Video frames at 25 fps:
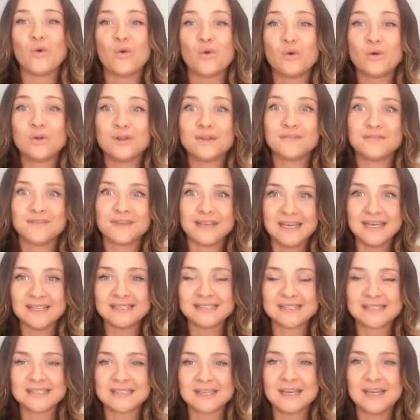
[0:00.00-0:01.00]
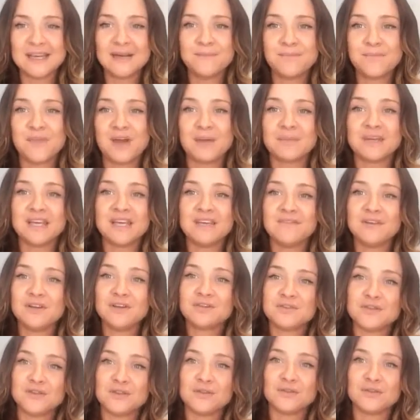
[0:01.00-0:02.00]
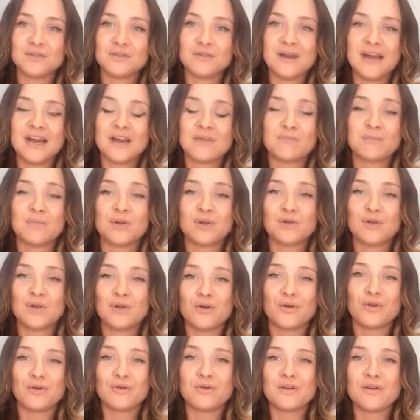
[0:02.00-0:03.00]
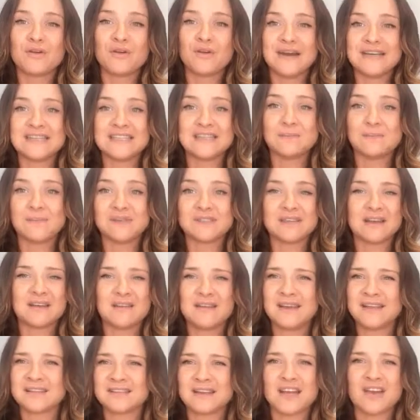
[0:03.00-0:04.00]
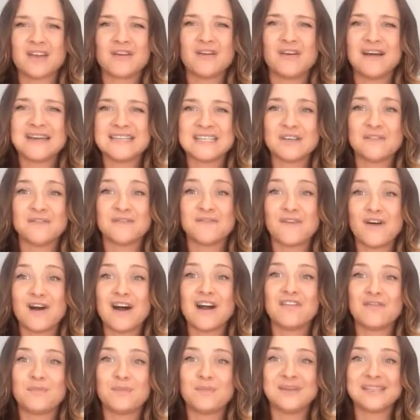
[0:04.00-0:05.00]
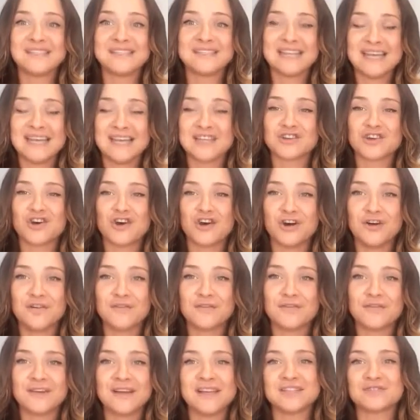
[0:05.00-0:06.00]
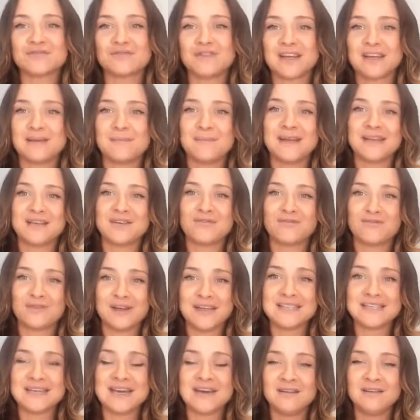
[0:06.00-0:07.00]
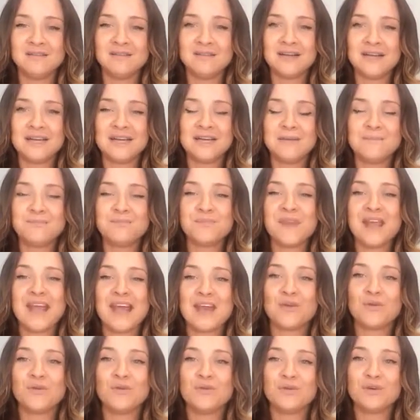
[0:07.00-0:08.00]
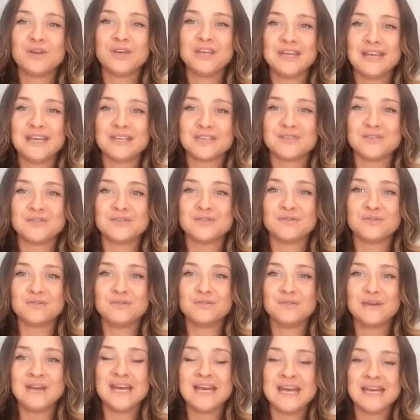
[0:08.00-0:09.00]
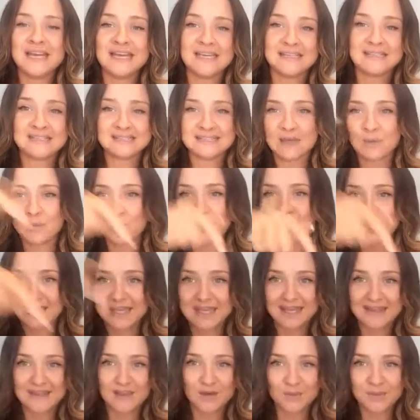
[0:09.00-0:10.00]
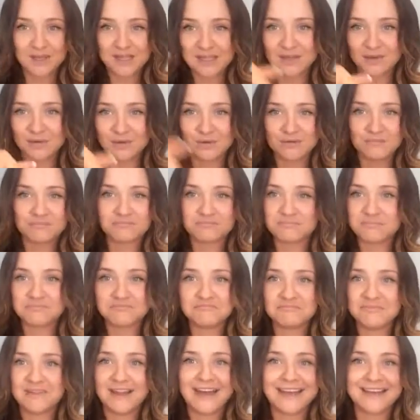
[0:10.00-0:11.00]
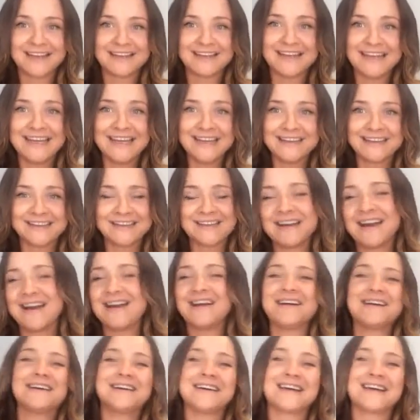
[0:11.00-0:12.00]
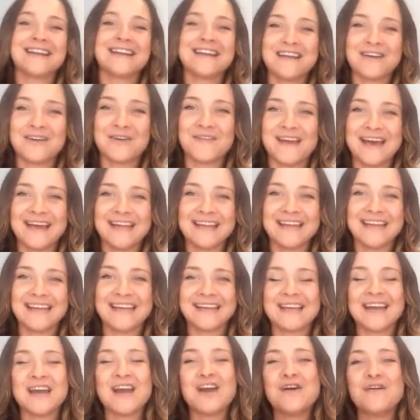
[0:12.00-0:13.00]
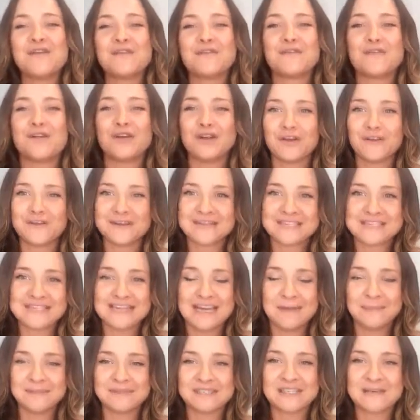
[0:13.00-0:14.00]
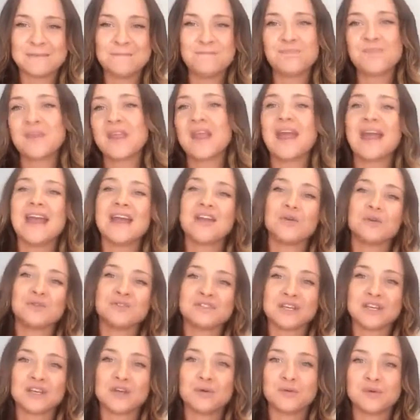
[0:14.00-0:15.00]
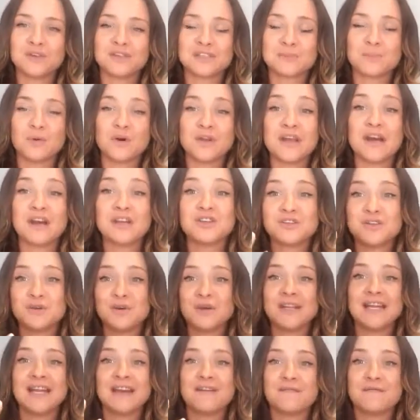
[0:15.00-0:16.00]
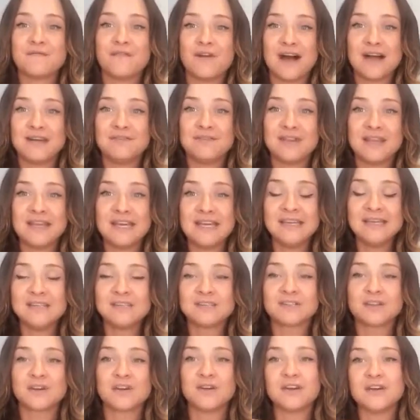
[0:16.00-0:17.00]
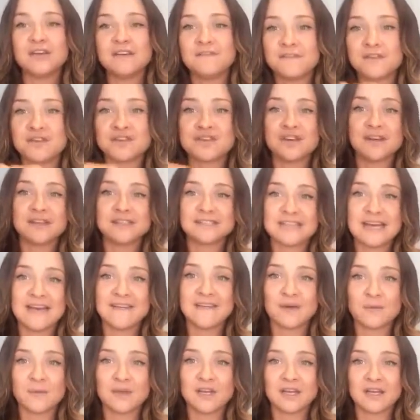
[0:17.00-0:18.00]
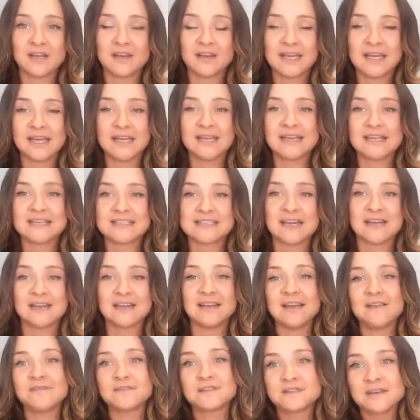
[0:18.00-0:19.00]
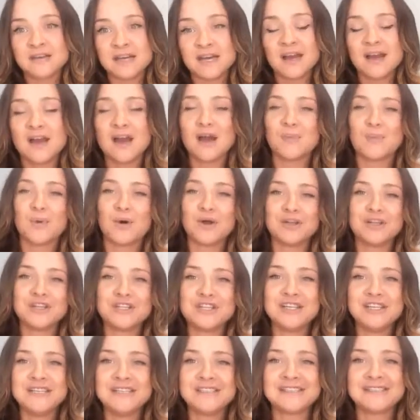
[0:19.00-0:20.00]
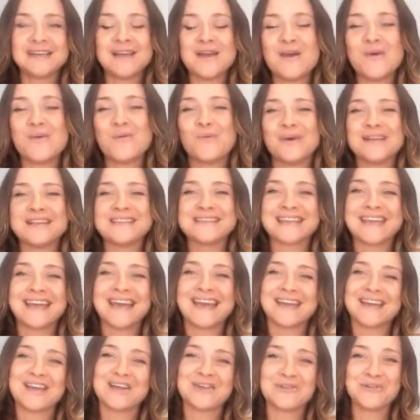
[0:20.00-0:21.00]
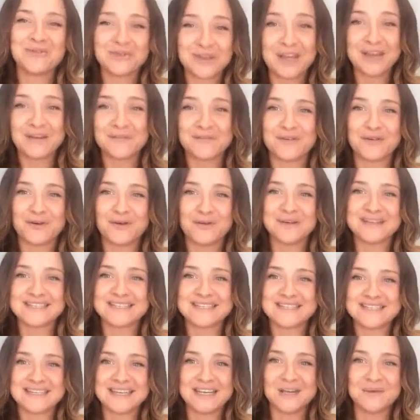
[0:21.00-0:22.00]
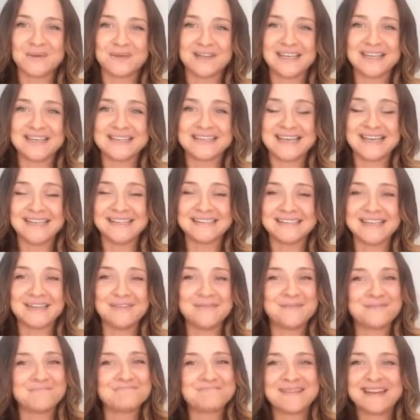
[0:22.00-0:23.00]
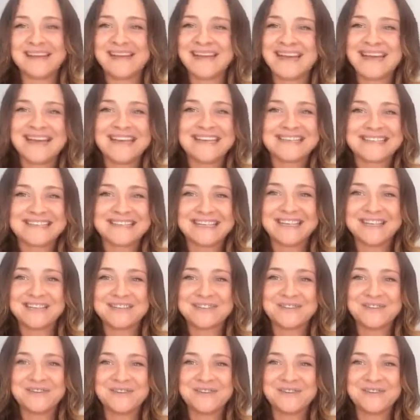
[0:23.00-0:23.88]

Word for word: All of this I'm giving to you at below 90%, I think it's like 95% off its recommended retail. And all you need to do is somewhere here there'll be a little like link, uh, click on that link, follow the steps, and you'll secure your spot. Now, I do only have five of these, so if it turns out that when you click it, there's none left, apologies. Once again, looking forward to see you at the intensive. See you